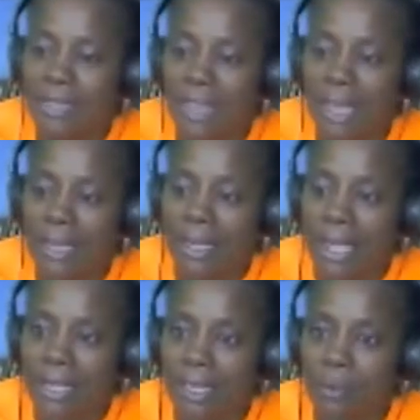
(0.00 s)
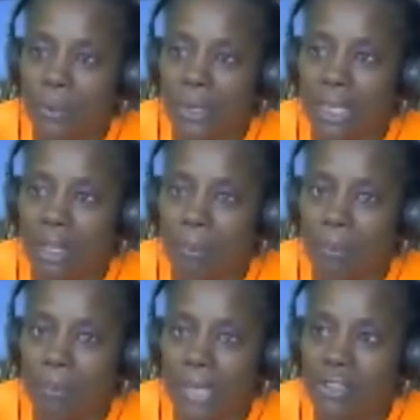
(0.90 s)
that I can wake up
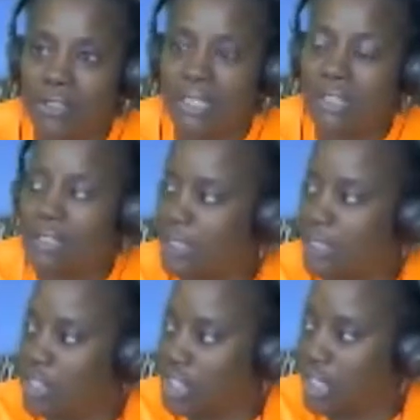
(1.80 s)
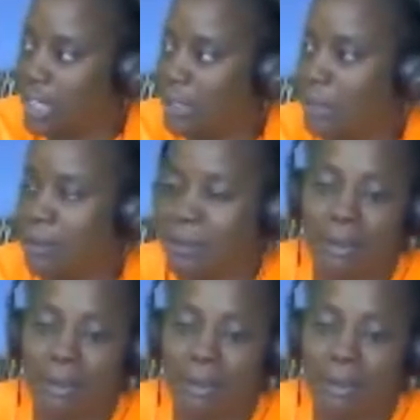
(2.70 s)
and just see the sunshine